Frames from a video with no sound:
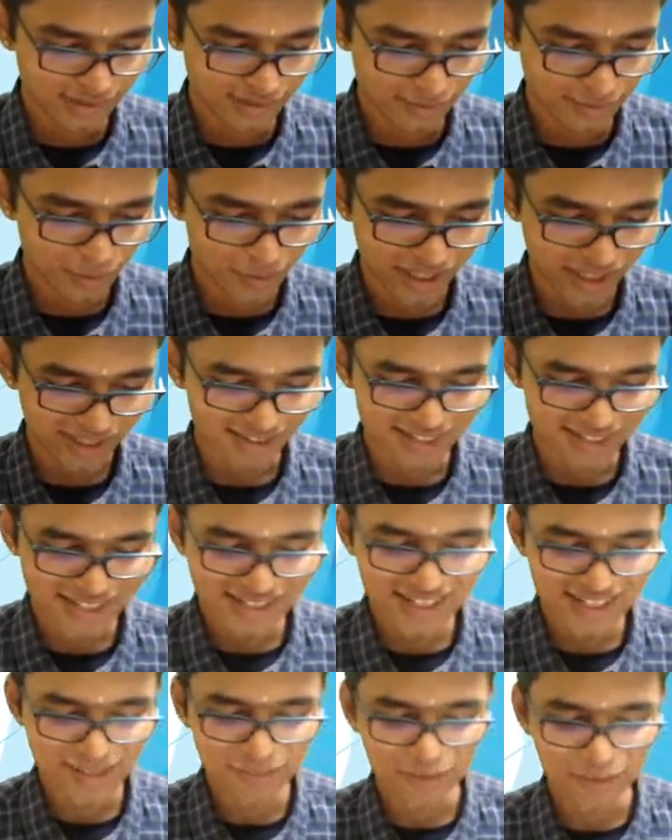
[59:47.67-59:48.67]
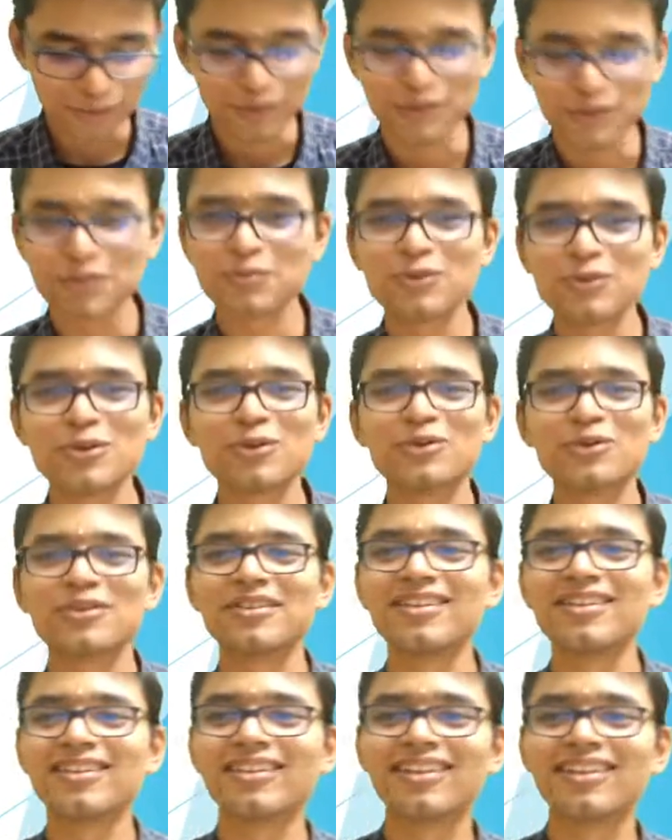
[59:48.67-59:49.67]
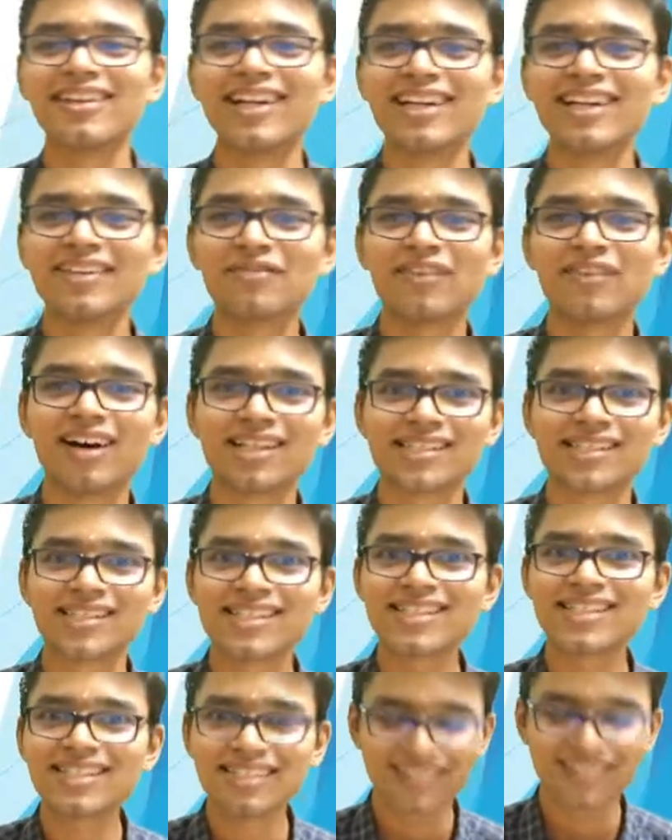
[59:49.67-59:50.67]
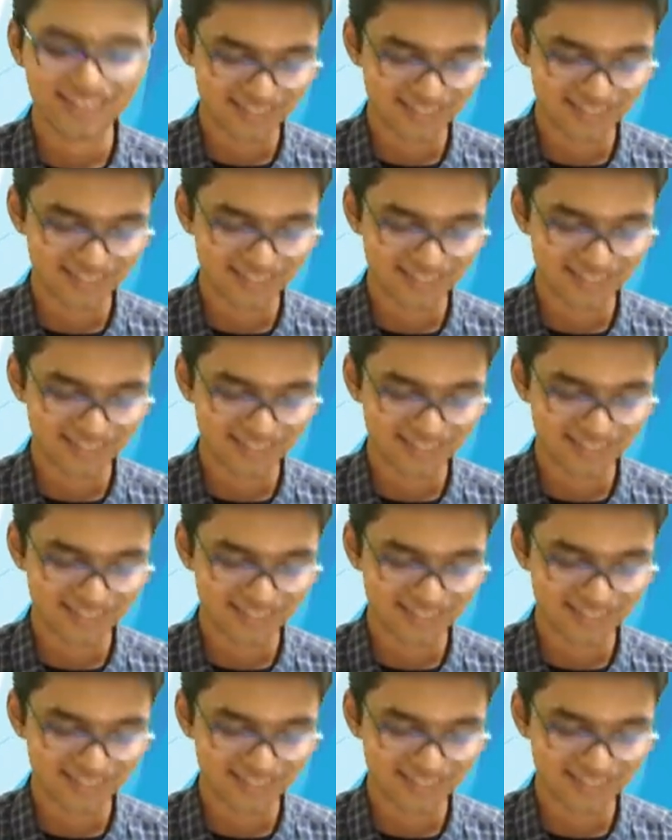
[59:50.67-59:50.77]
Okay, this time Khushbu did it faster.